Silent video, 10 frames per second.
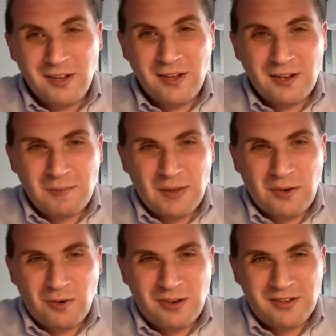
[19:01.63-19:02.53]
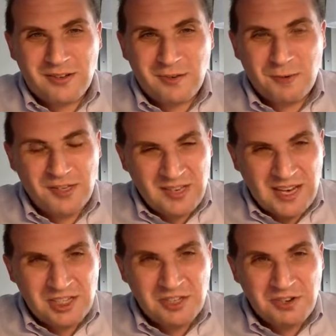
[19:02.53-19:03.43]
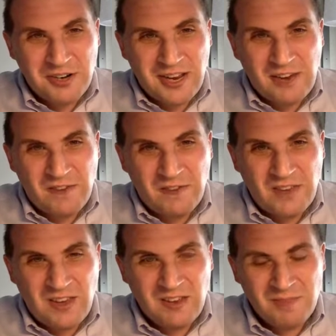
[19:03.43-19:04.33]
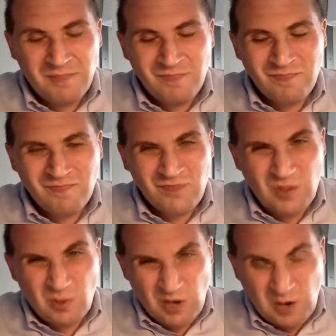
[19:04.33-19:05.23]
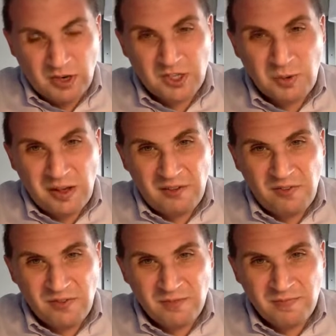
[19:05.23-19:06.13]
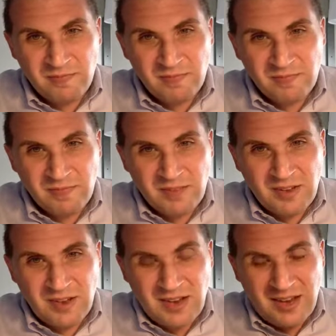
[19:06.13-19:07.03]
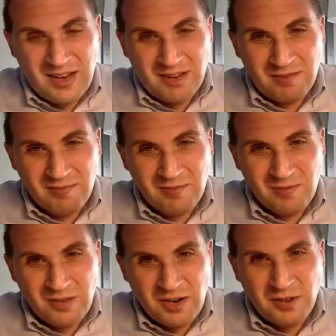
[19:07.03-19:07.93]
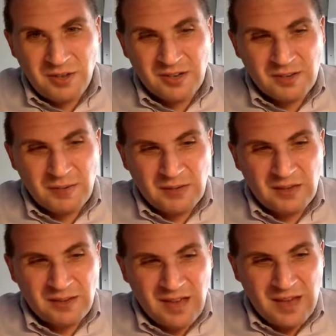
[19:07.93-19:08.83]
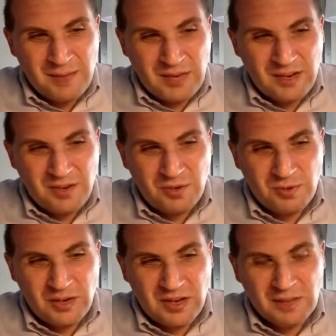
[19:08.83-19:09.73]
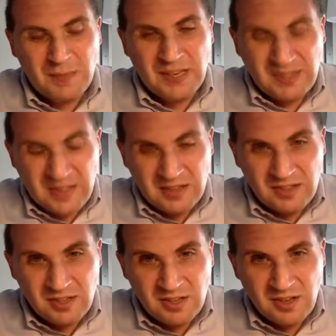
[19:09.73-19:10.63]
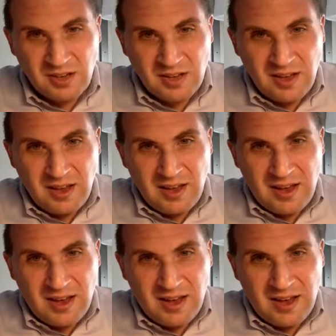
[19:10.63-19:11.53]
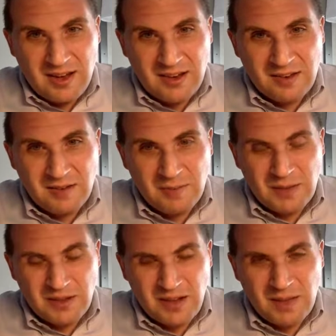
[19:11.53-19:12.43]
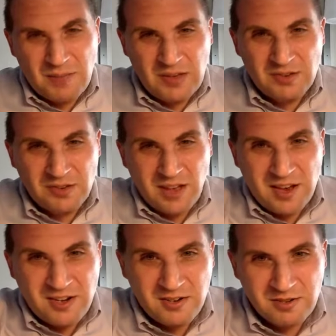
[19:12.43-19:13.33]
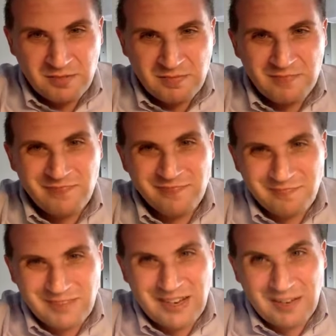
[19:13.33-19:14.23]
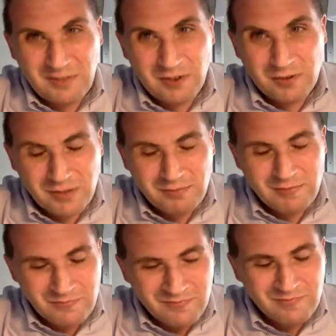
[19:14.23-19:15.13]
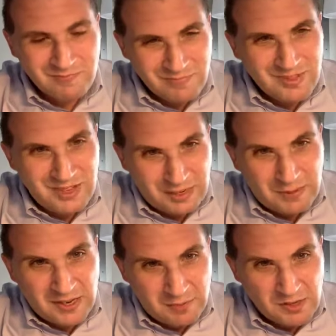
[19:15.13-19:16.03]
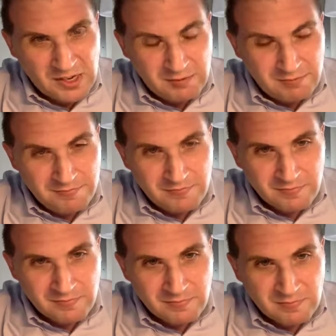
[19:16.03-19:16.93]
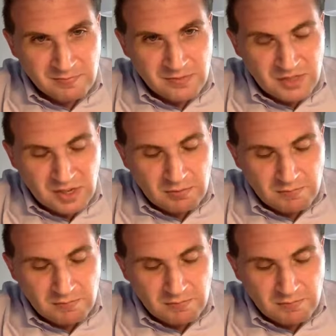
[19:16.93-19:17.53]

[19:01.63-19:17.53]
because presentations start at 8:15, we're going at 12. And we know that there's going to be a little time needed to complete things, and by the time things are done, yeah, folks, it'll be time to go. So,